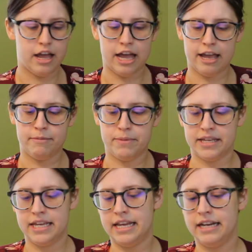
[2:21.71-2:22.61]
I am
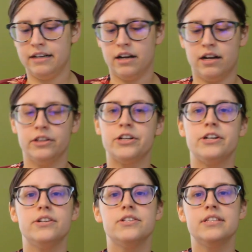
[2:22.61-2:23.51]
picking
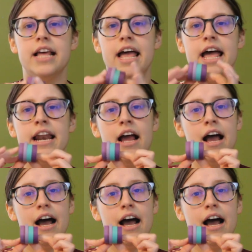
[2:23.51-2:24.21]
colors that